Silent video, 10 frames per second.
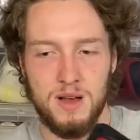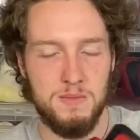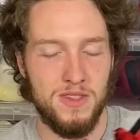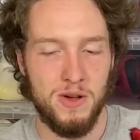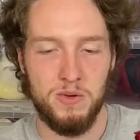
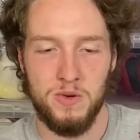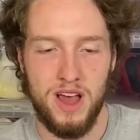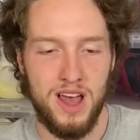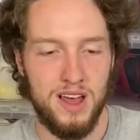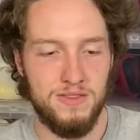no one will
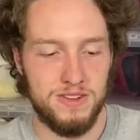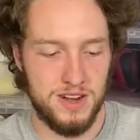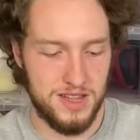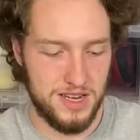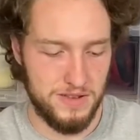ever know
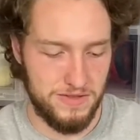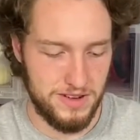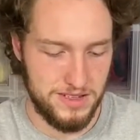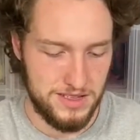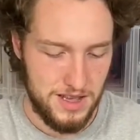the difference.